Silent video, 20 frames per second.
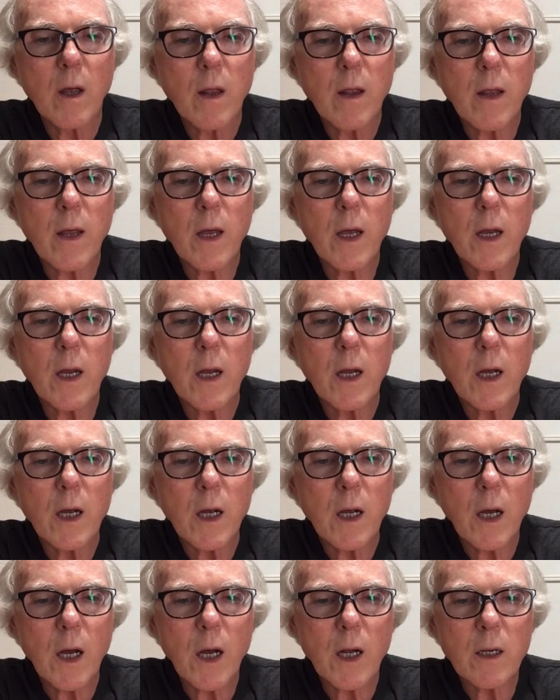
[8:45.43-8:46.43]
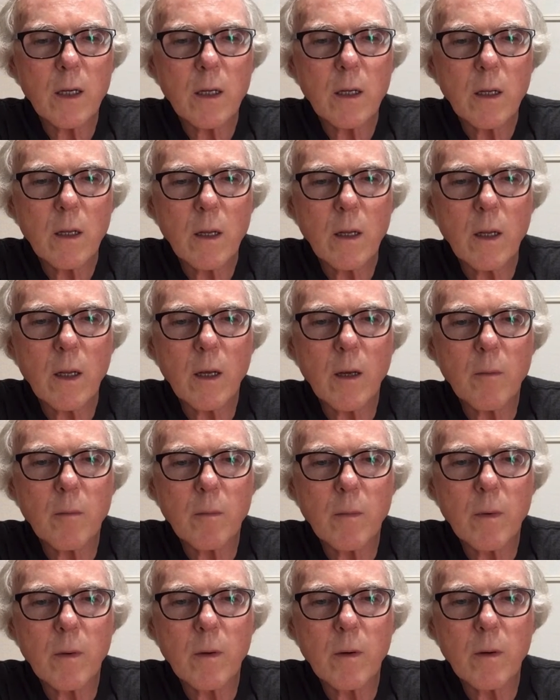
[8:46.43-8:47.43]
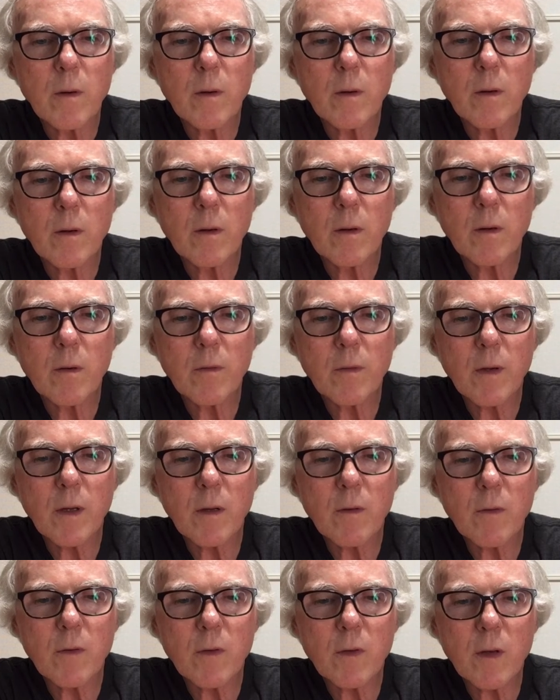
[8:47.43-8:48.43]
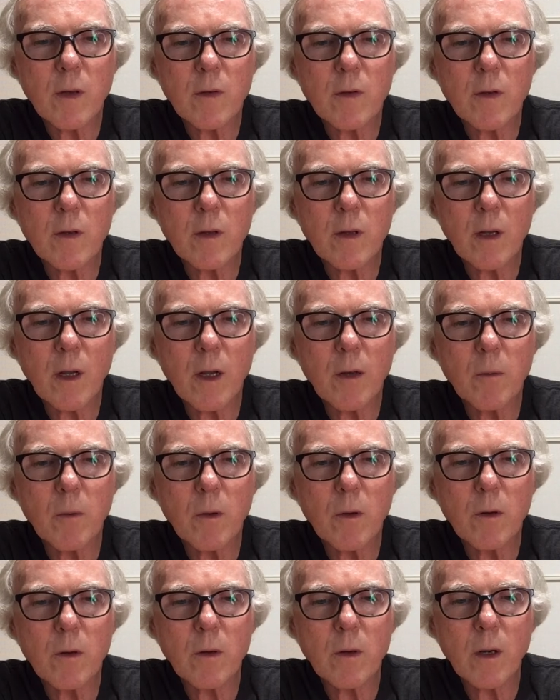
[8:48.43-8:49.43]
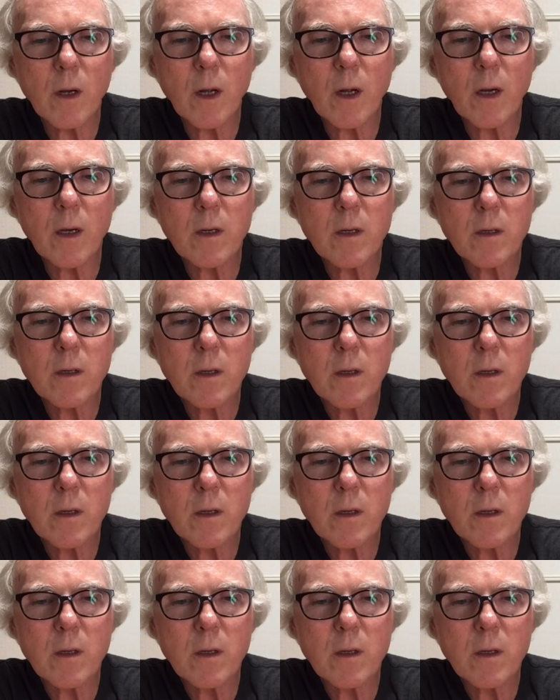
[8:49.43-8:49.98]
they got them, if it even says on the label or not.